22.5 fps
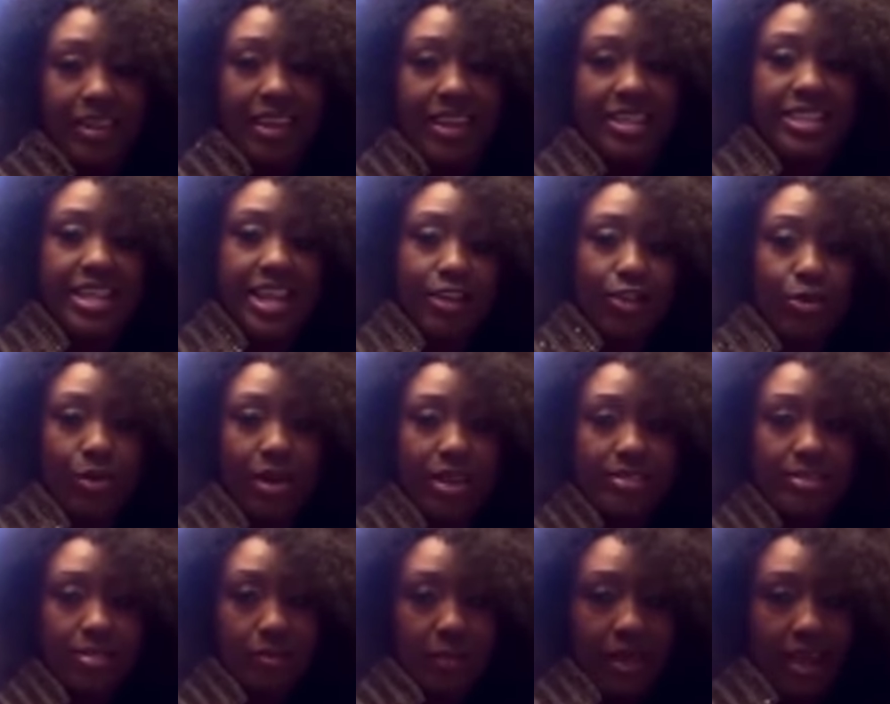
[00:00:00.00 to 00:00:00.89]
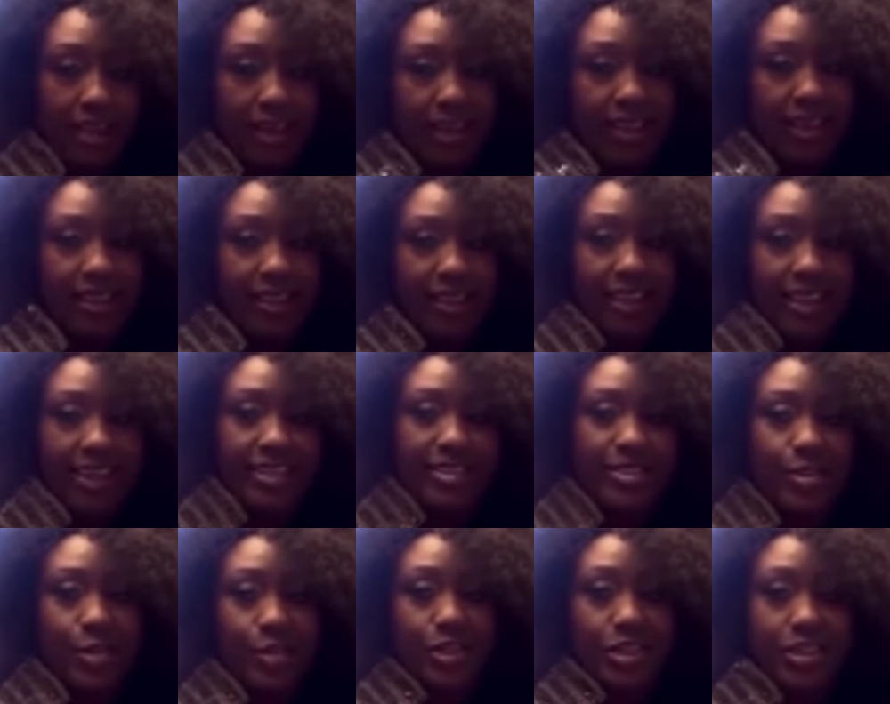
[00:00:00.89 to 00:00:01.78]
is underestimated, and
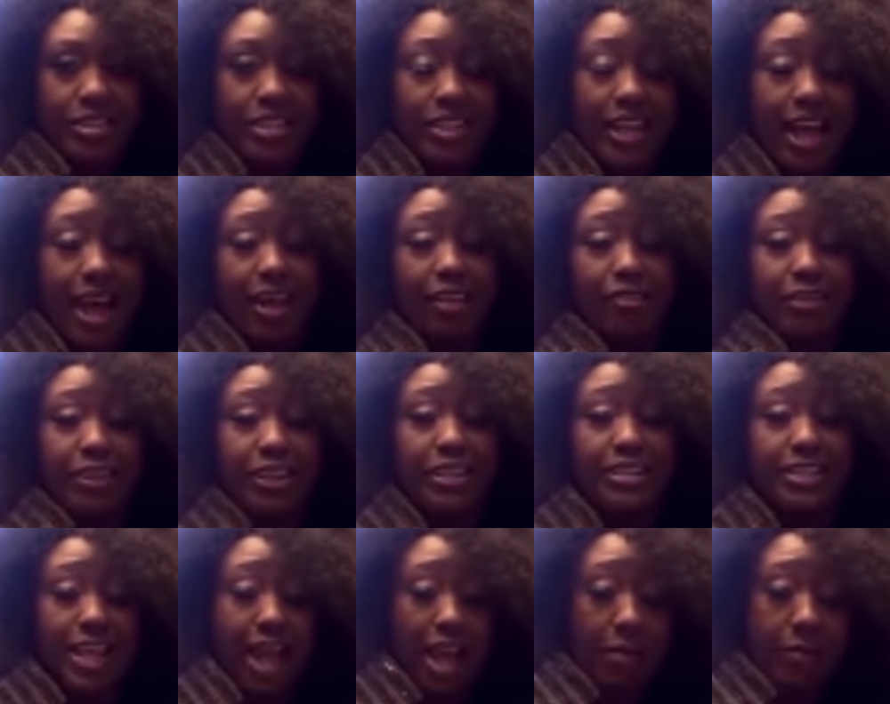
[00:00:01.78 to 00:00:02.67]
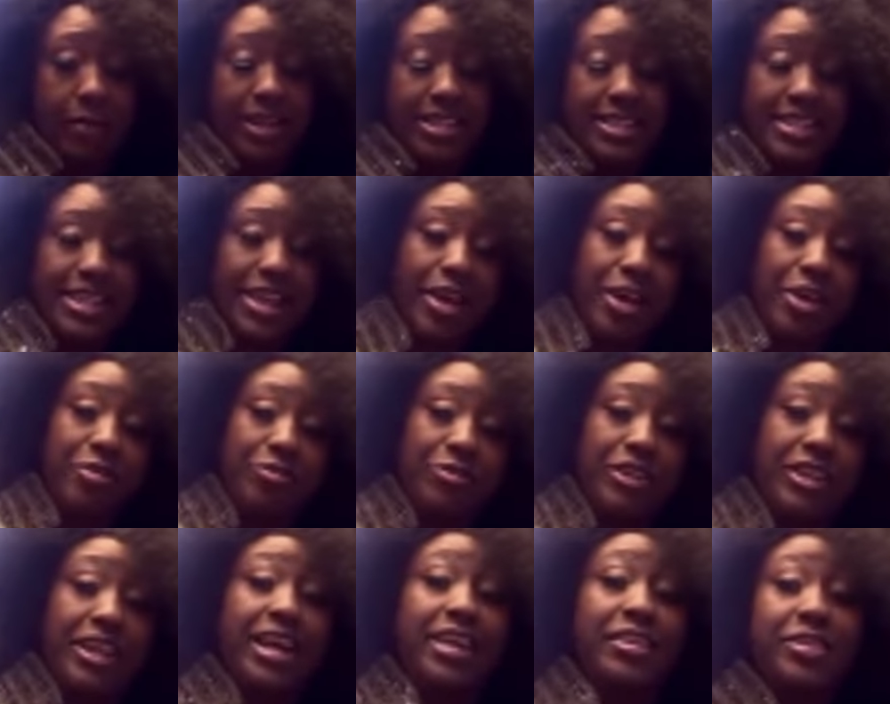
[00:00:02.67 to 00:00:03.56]
so there's a lot of us like myself
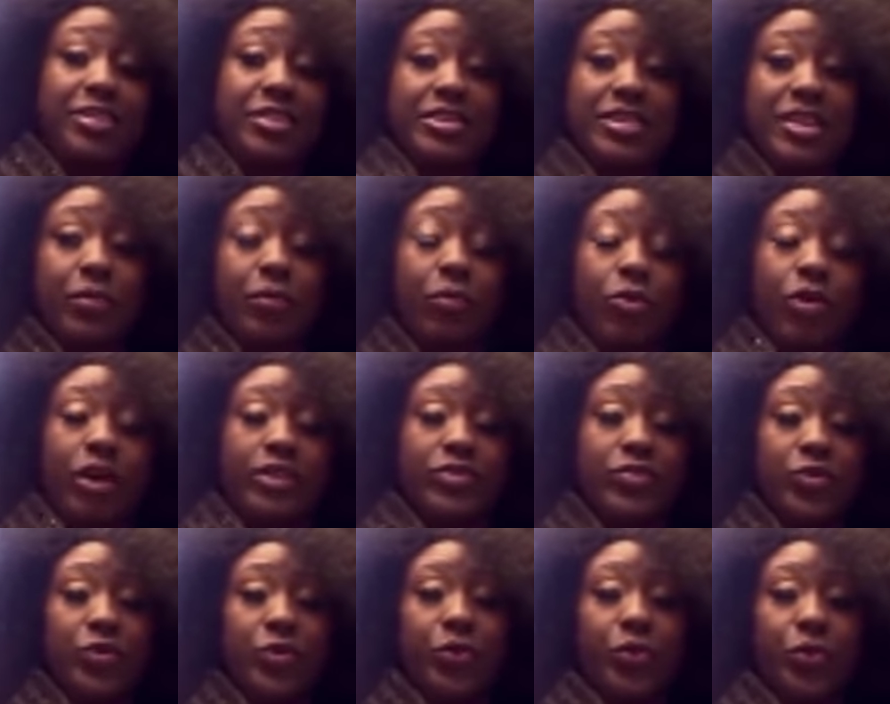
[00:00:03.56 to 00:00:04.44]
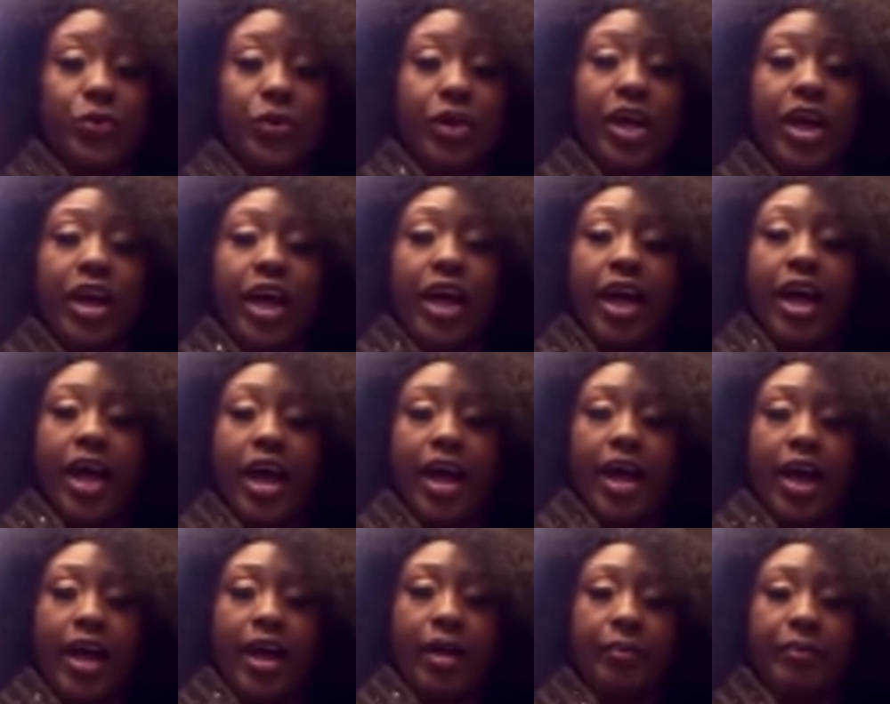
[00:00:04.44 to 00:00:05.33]
and others that want to
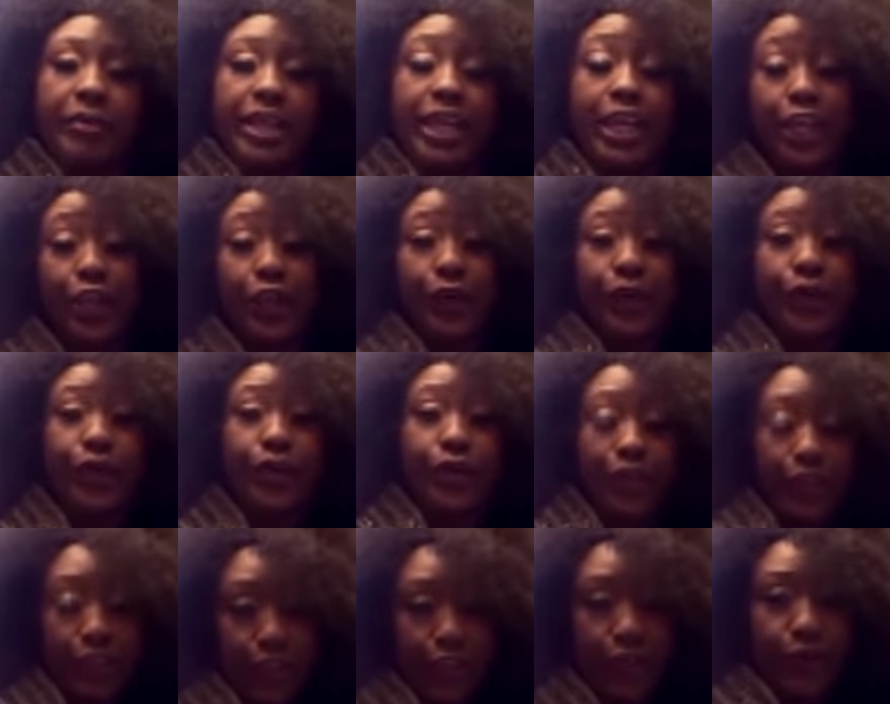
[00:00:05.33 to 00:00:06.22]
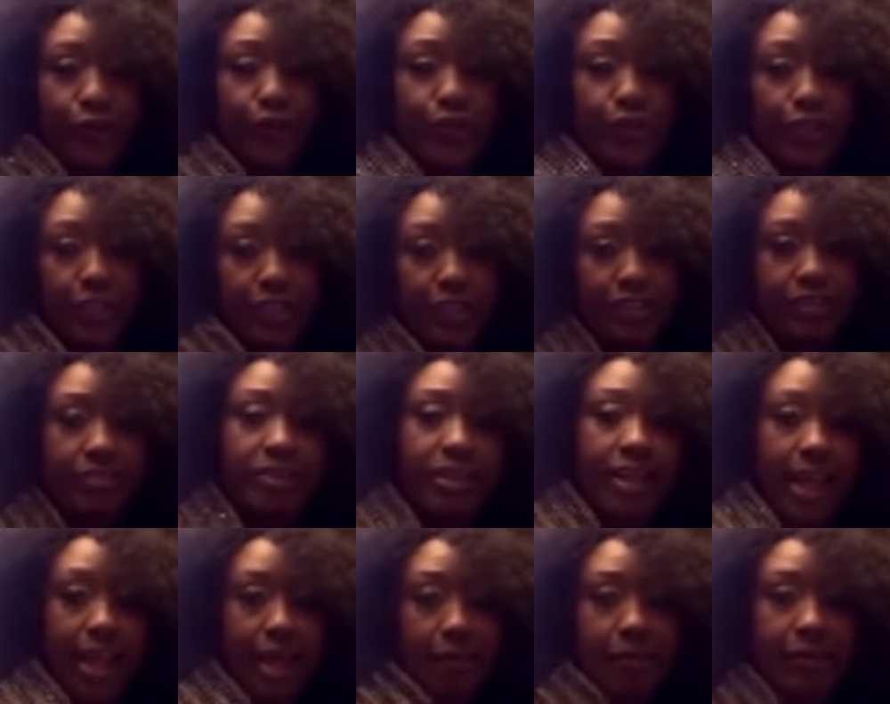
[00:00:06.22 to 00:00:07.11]
um, hear you know good
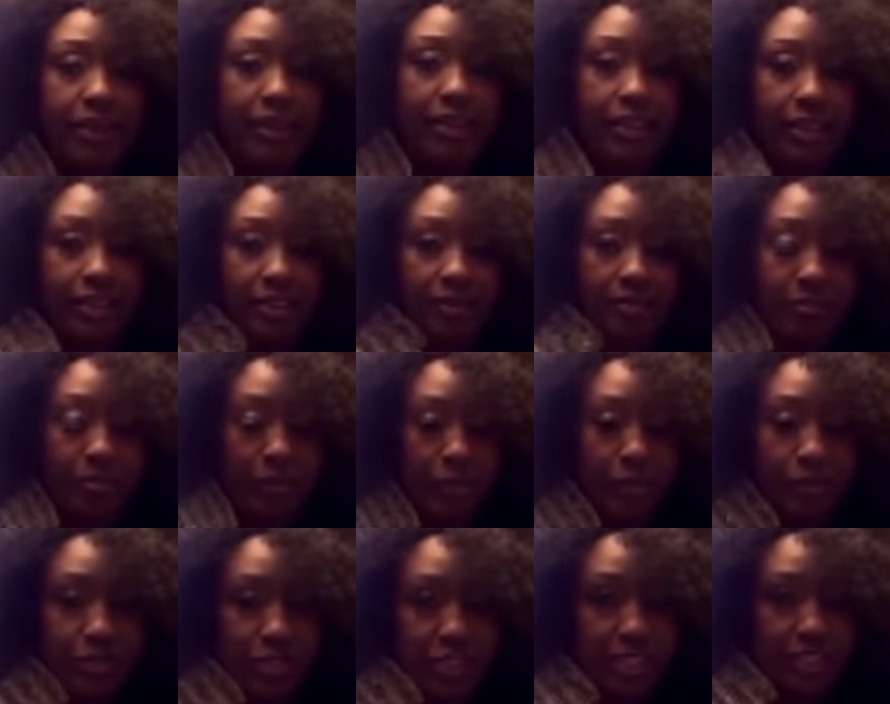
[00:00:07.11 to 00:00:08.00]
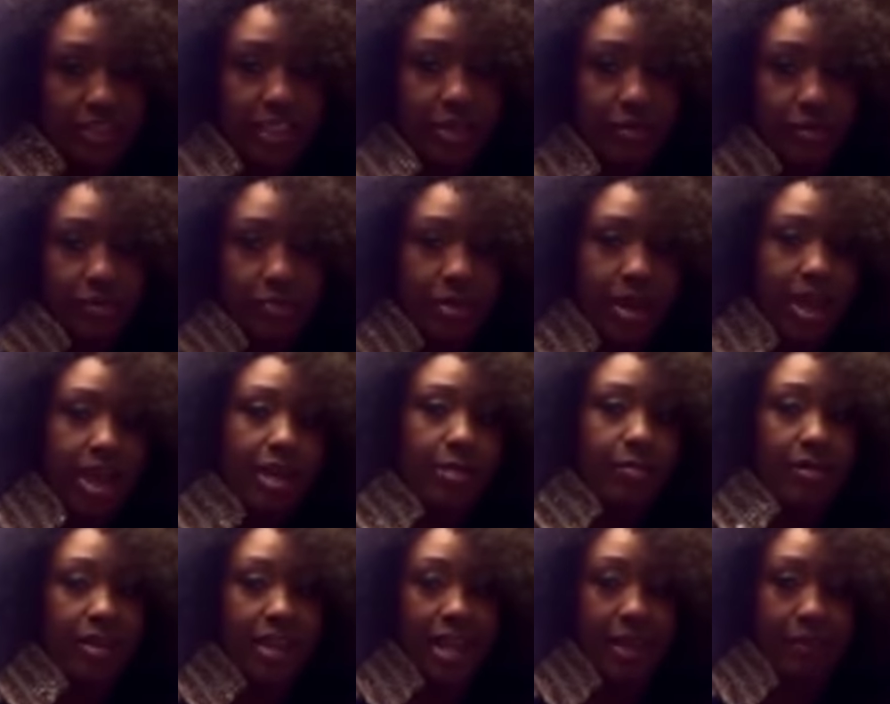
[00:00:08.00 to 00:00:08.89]
happy music that remind
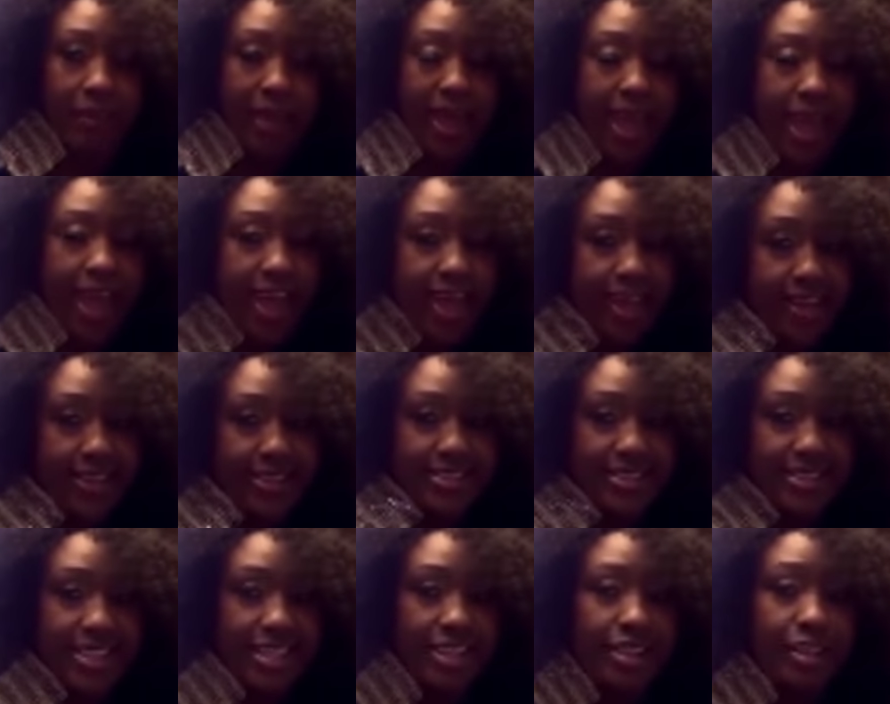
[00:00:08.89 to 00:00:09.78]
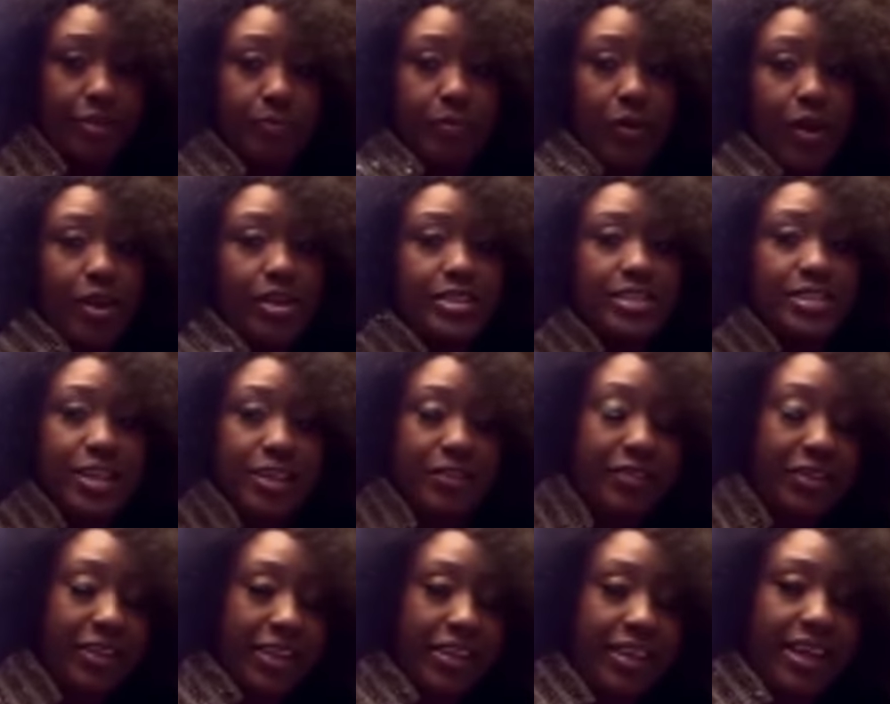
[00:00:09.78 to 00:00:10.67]
them of their past, the good parts
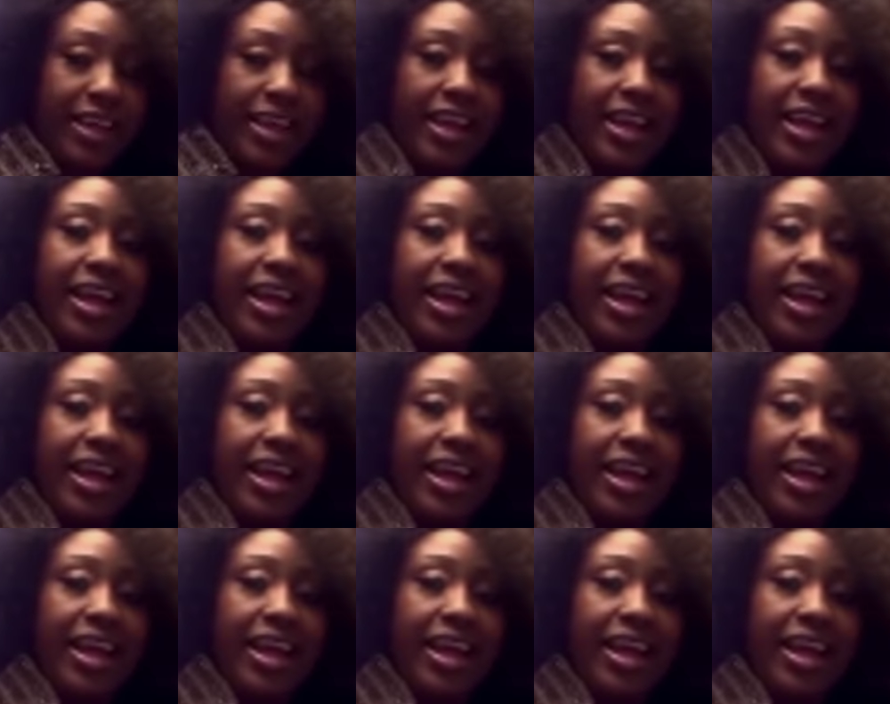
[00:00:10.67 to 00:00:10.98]
of it